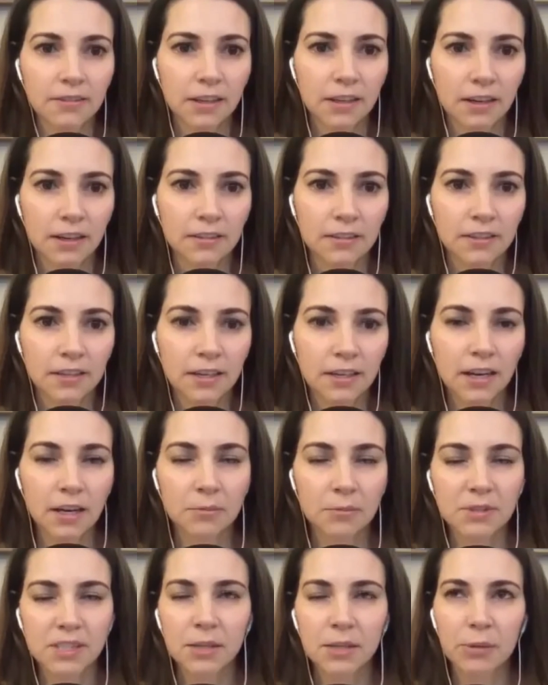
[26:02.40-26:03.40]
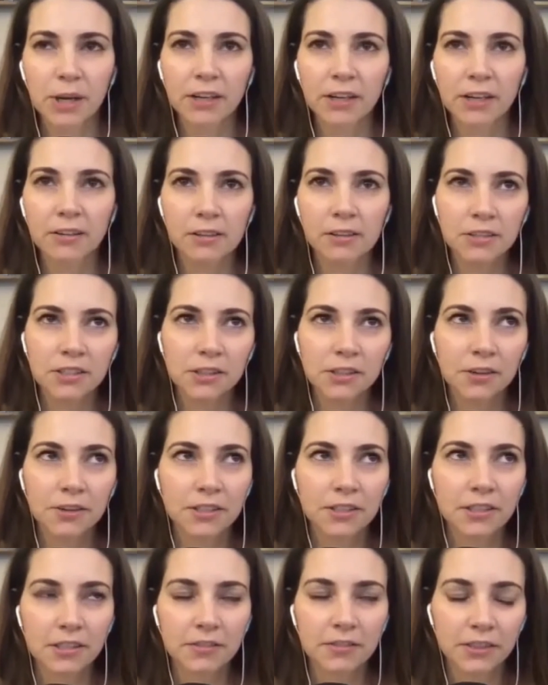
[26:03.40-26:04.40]
yeah. I'm seeing parallels to all
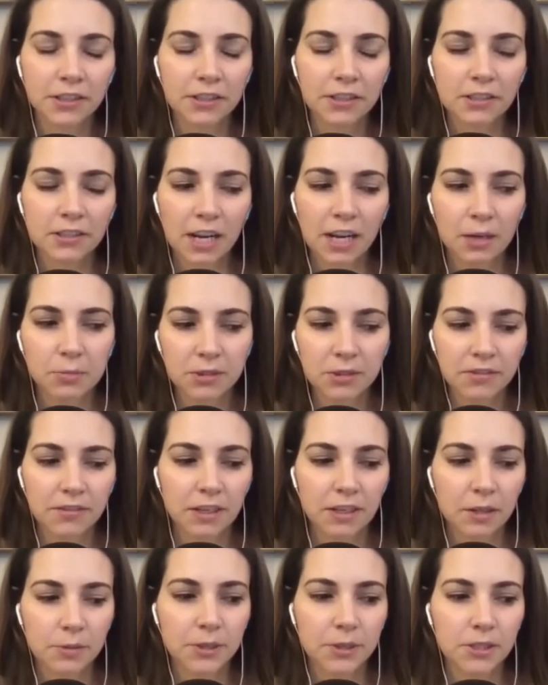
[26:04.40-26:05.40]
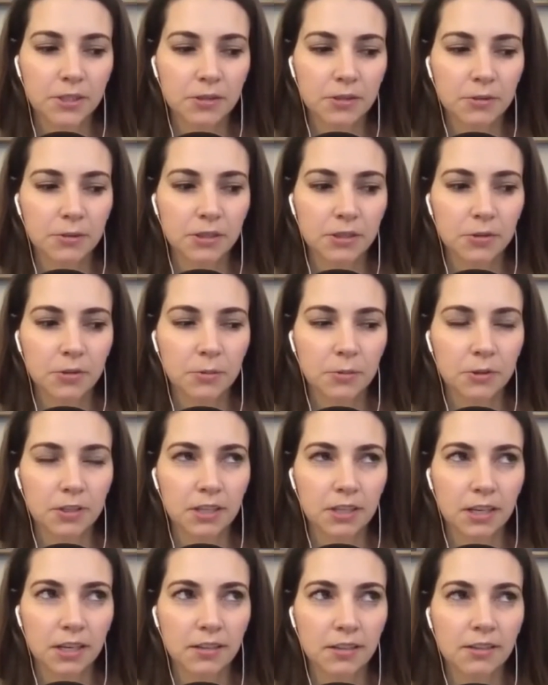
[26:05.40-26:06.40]
these different types of therapy too, where it's almost
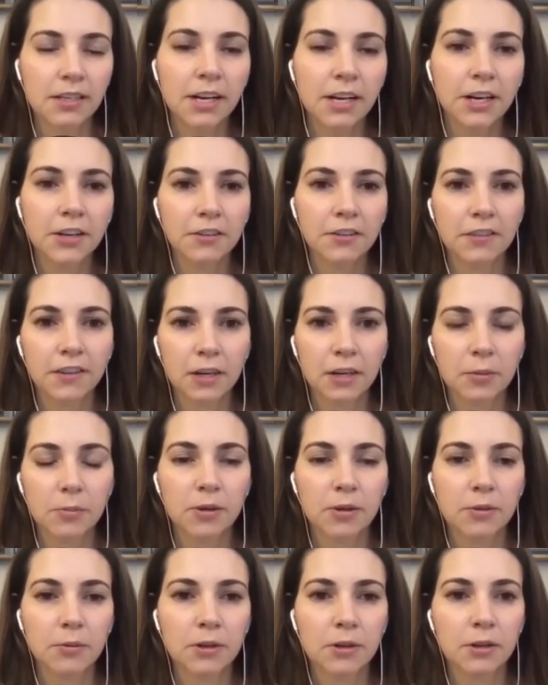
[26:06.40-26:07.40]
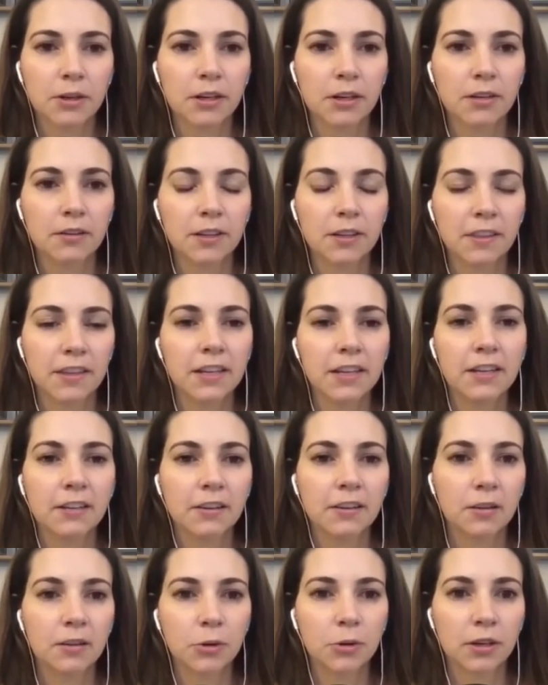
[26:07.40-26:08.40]
like narrative therapy, where at the end
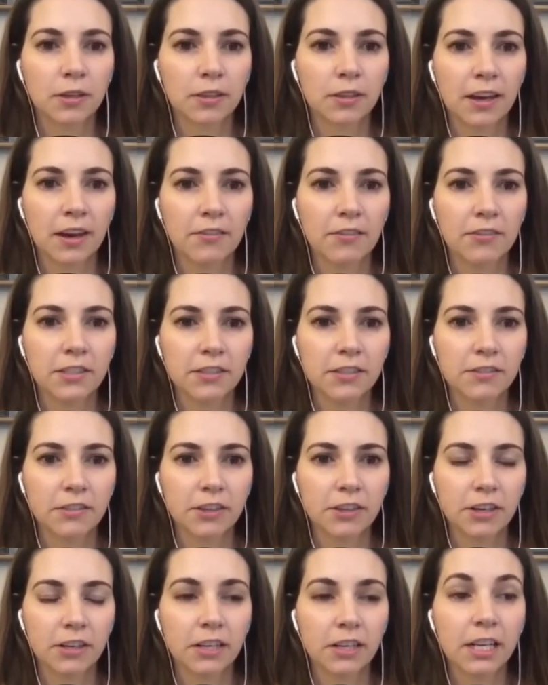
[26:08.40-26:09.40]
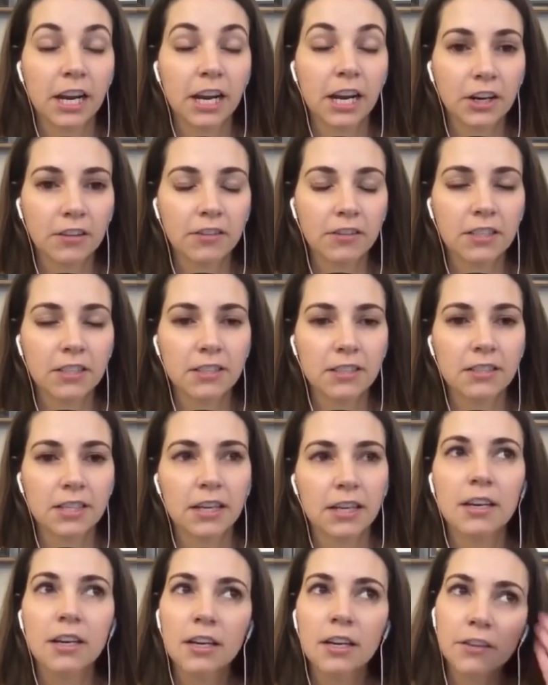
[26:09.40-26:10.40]
of the work, they have a different narrative because it's
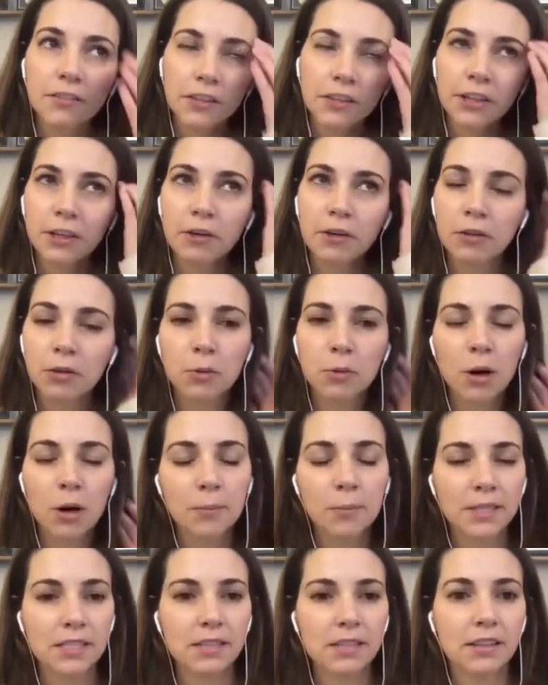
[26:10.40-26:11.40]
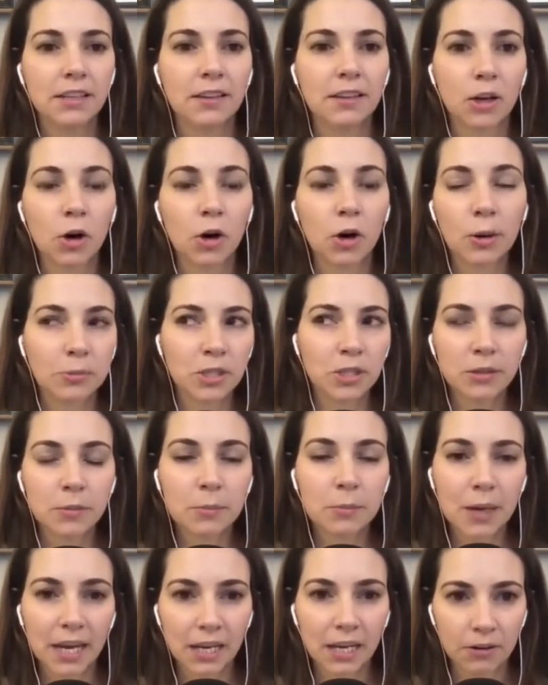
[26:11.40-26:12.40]
like very overwhelming to think like, oh, I'm just in
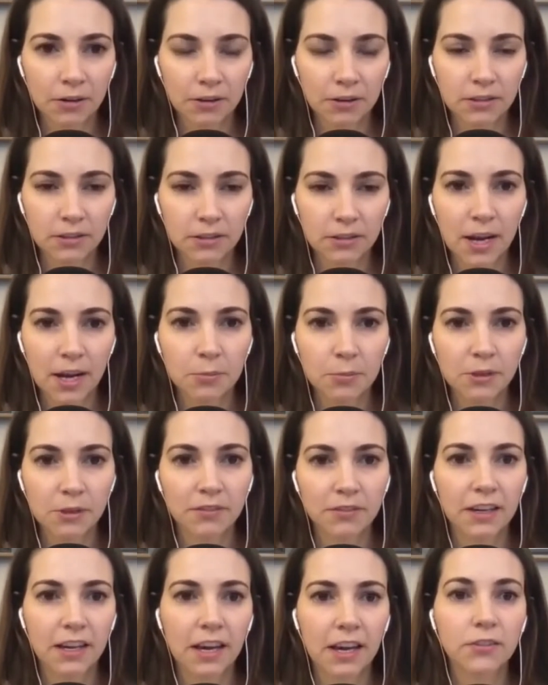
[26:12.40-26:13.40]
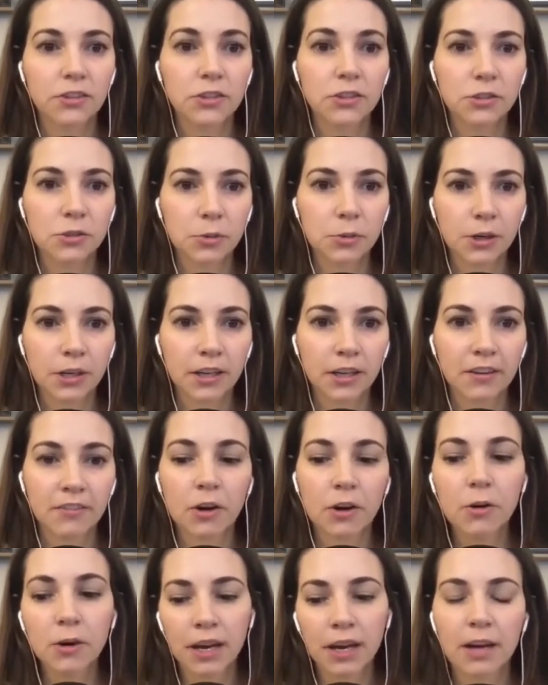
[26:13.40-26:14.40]
pain all the time. But if they have a story of,
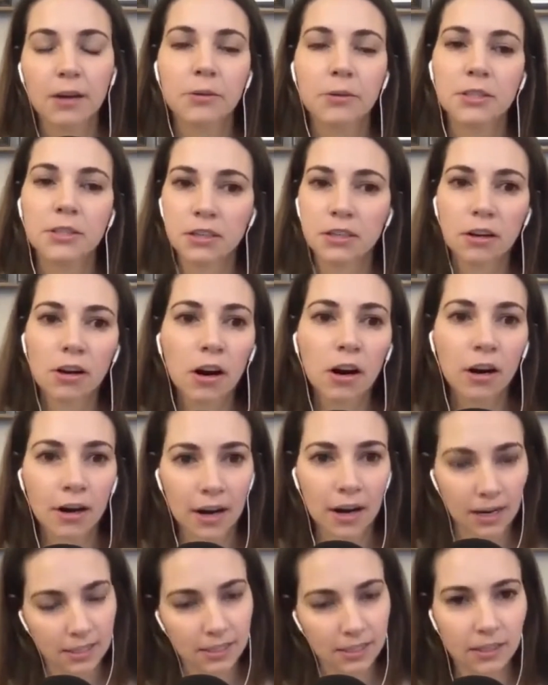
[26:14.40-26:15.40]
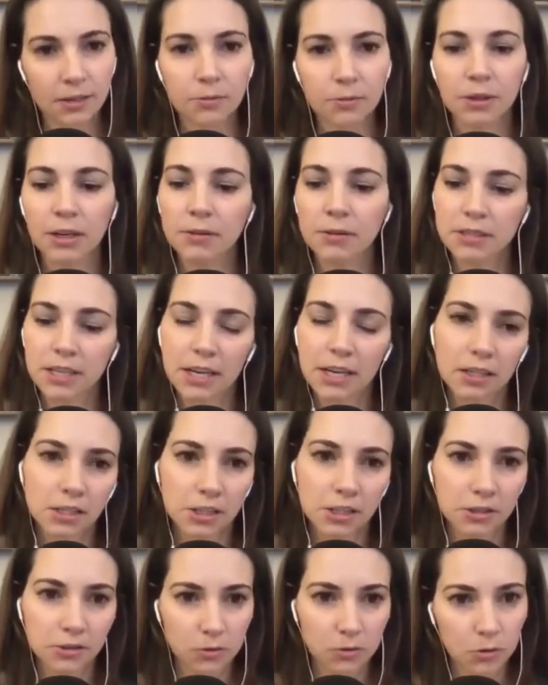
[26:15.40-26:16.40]
okay, I was in a car accident when I was X
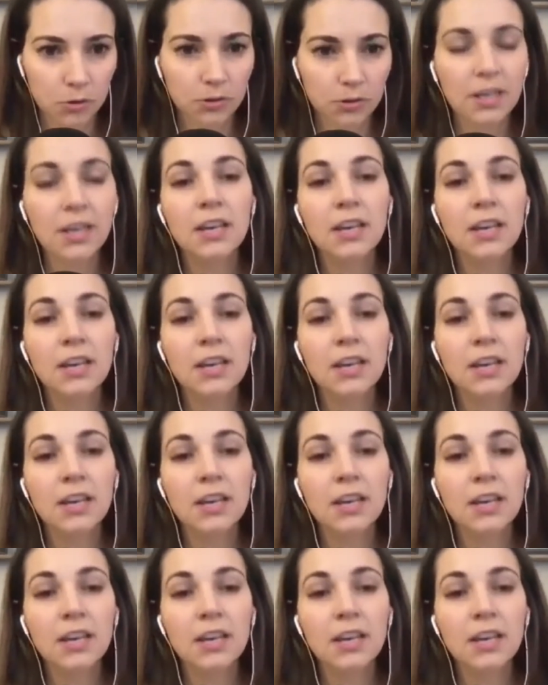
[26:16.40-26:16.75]
years old,